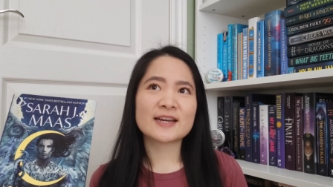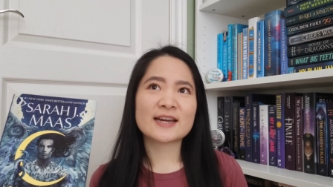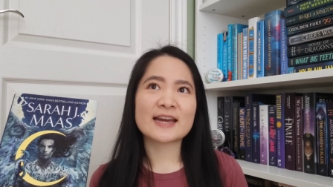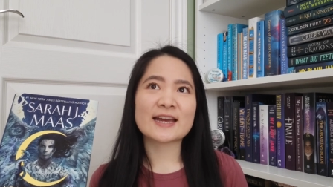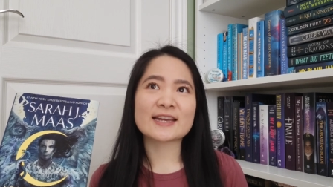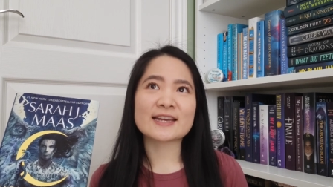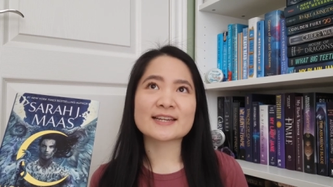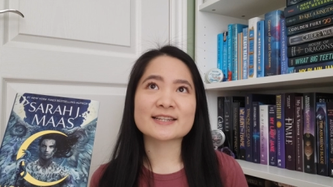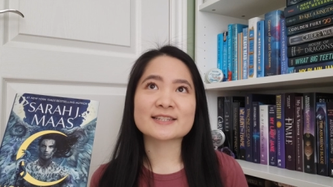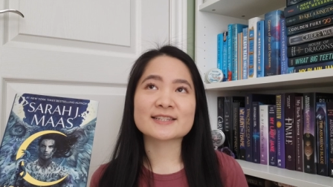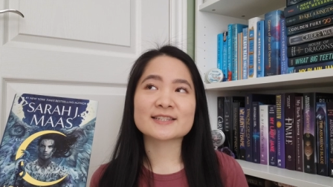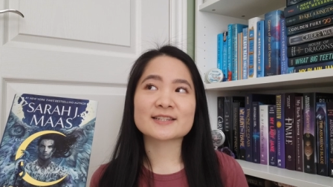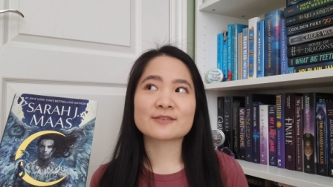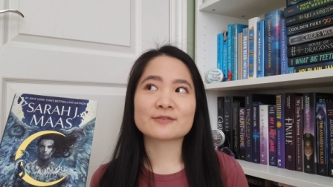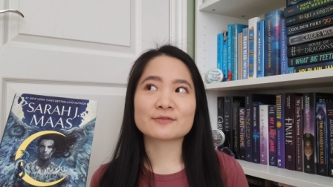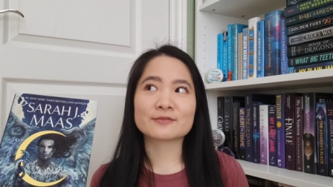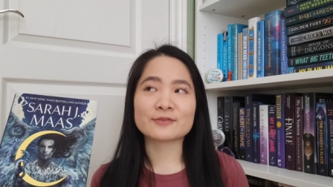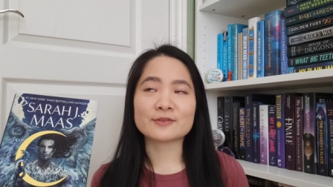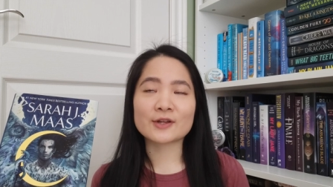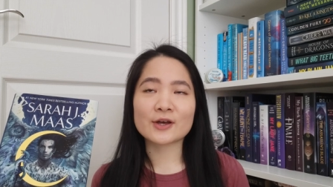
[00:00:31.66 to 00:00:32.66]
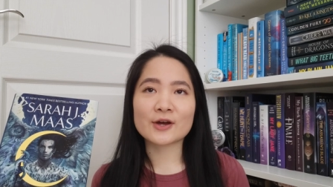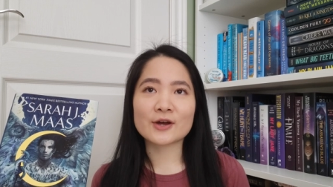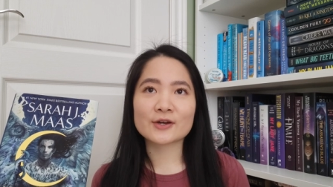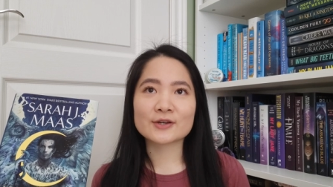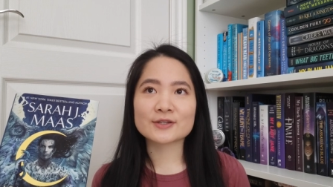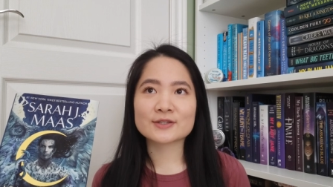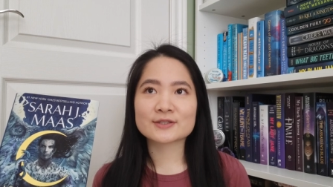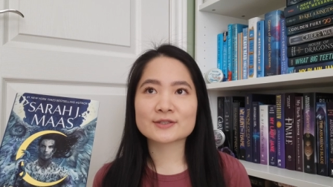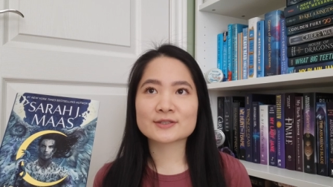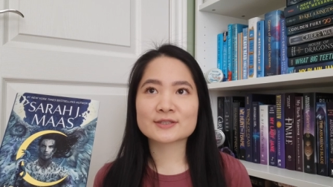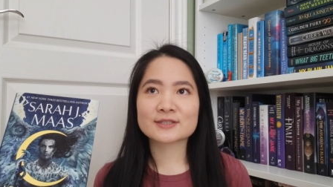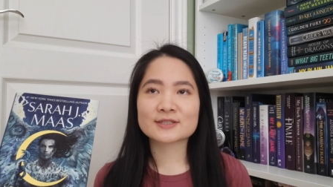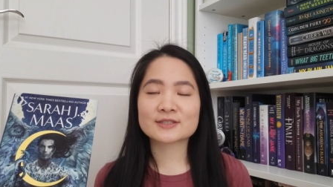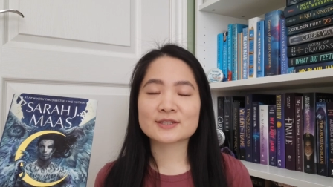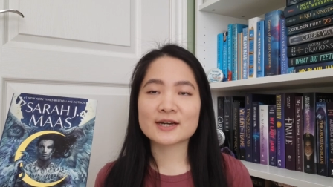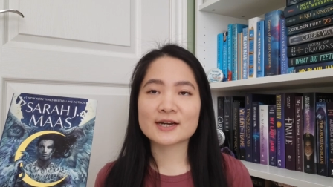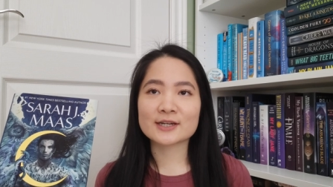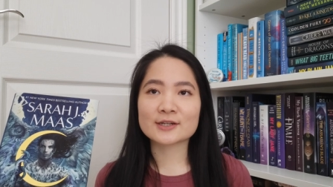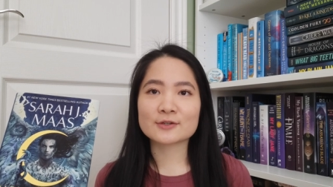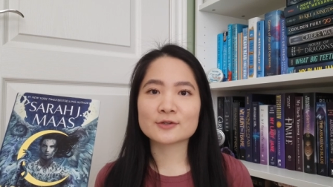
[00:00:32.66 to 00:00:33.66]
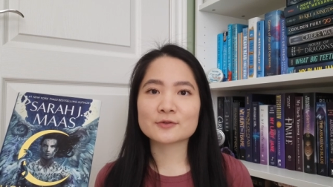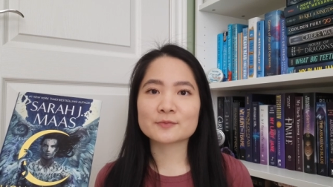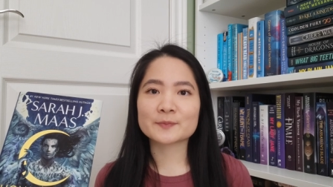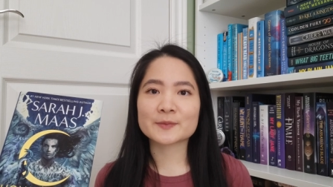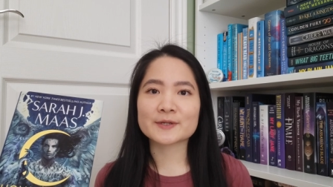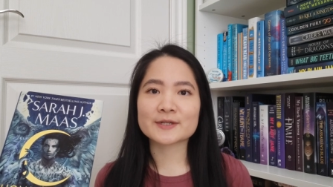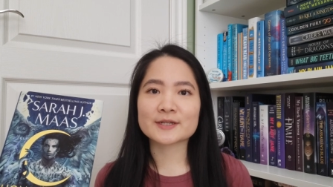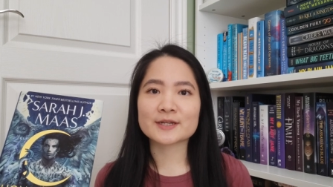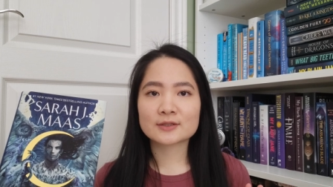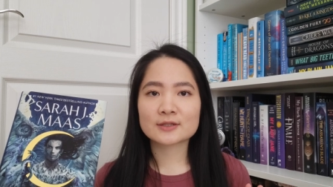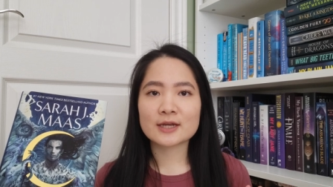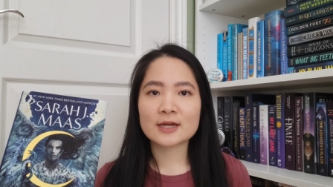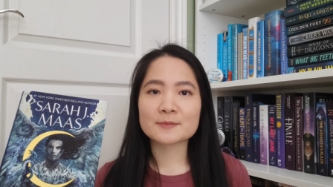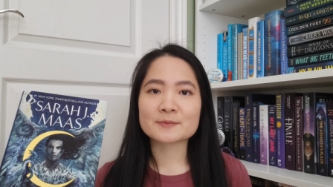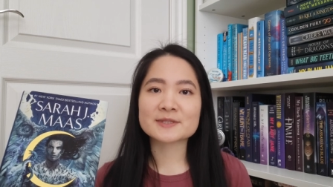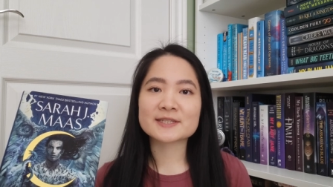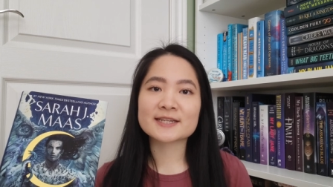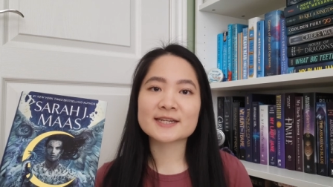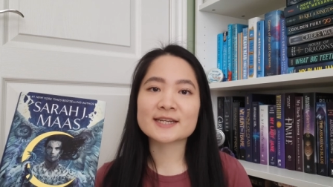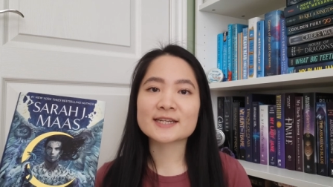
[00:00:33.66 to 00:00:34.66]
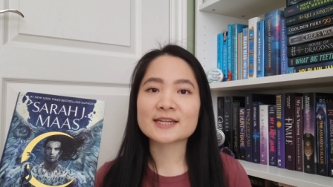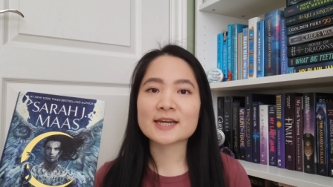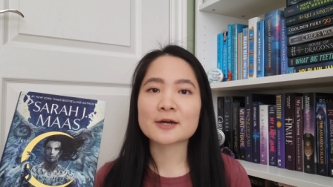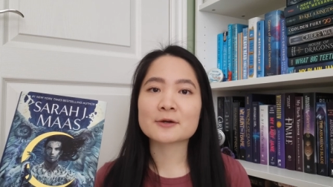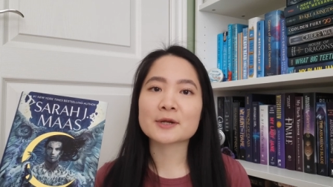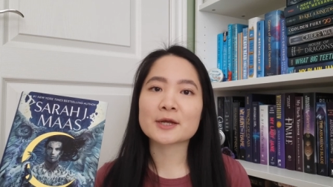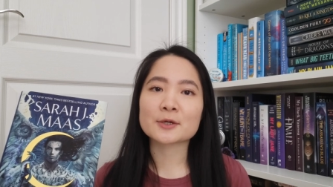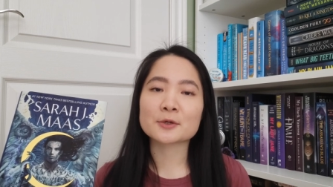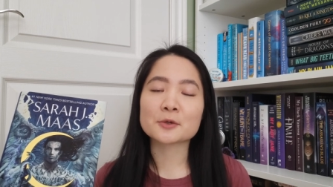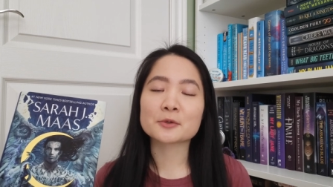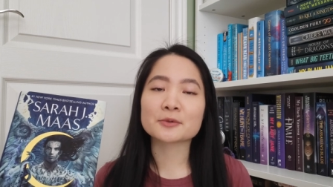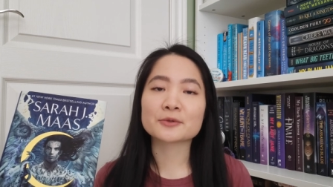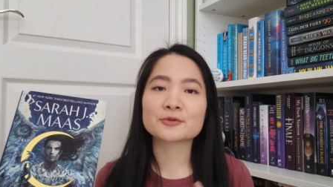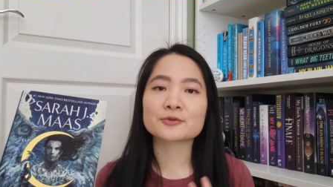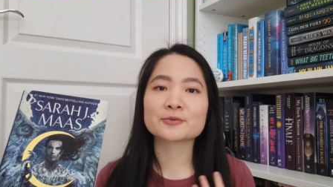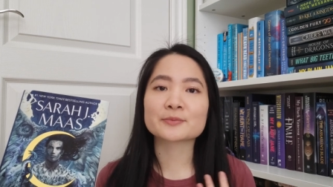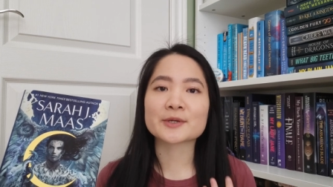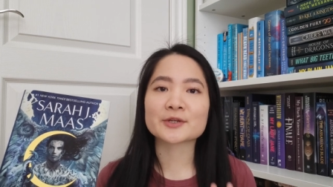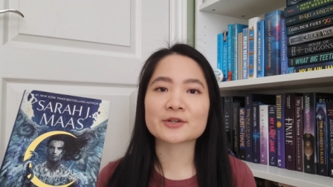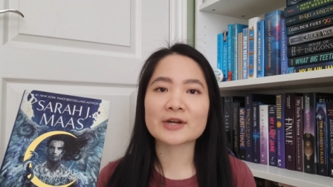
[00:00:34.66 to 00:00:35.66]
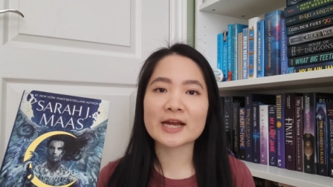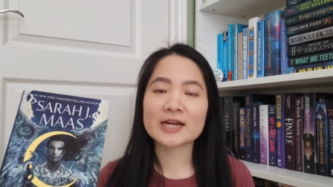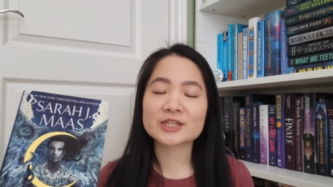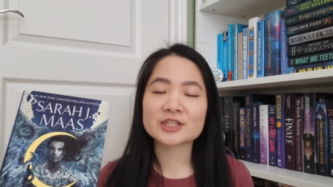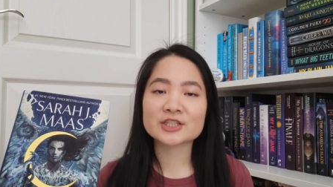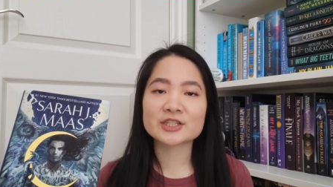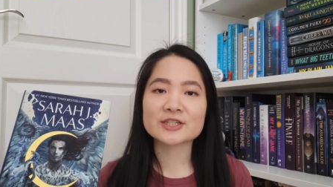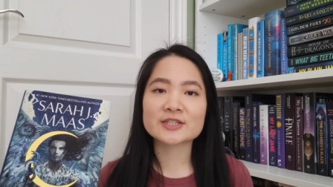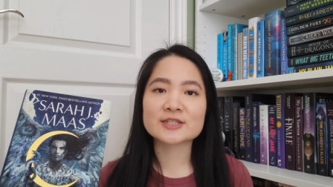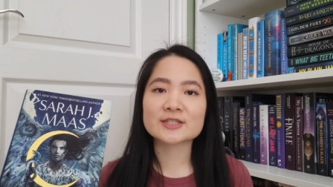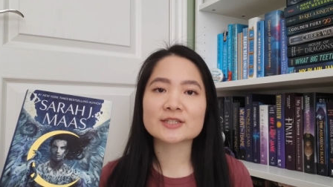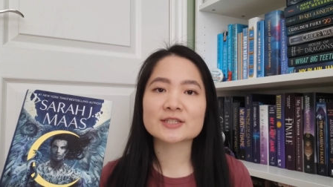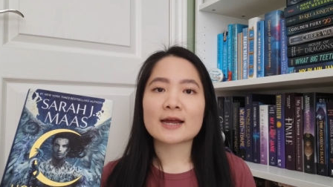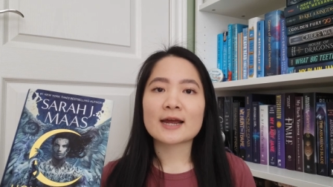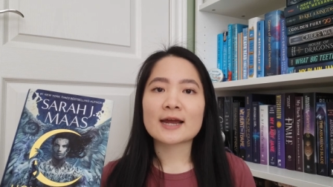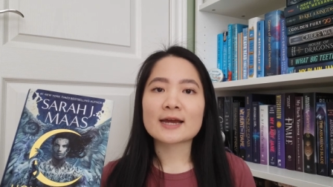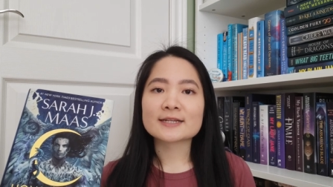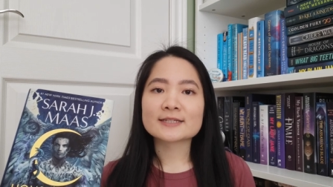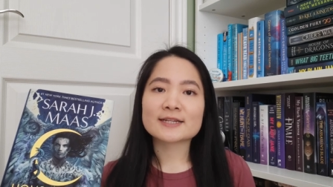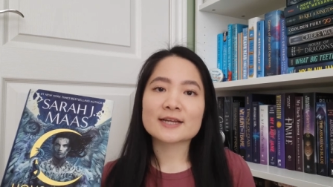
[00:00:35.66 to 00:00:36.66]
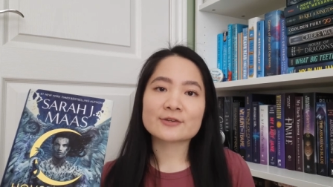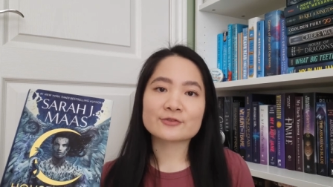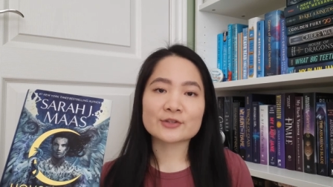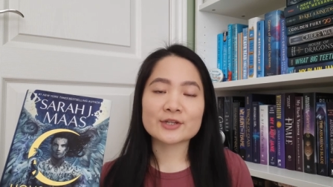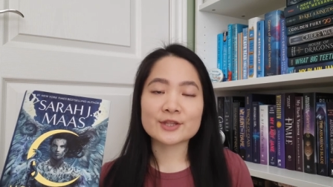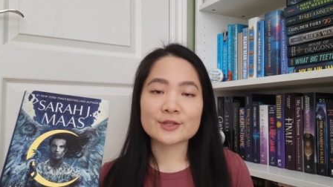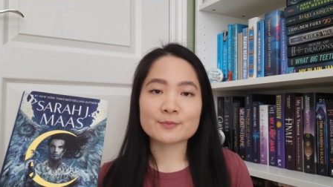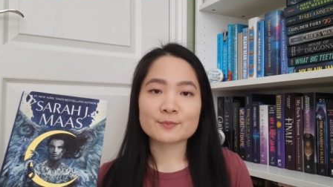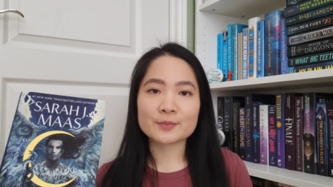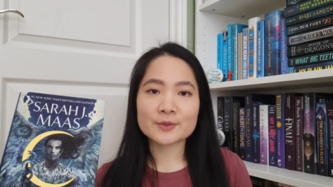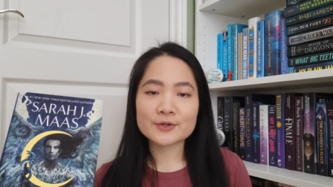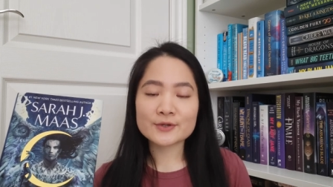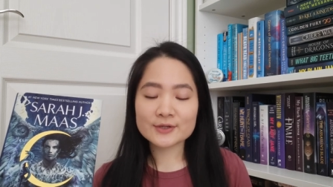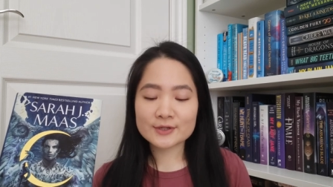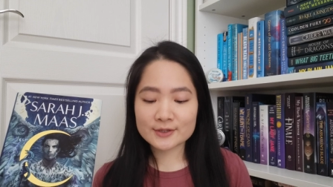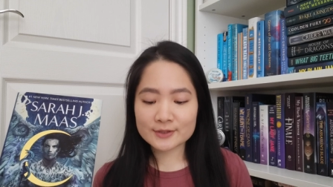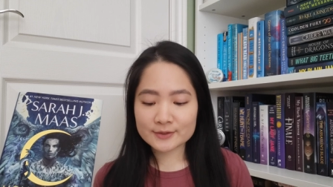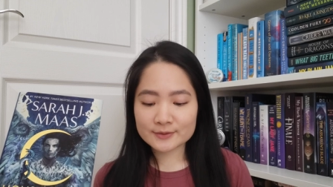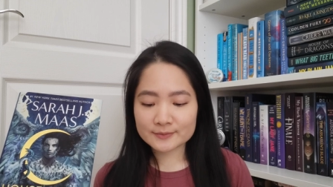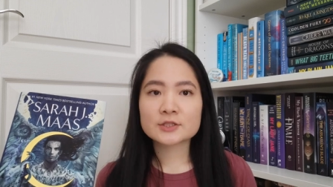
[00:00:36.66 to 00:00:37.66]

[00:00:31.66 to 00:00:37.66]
I guess vlog style but I'm sitting down and going through my reactions as I read the book.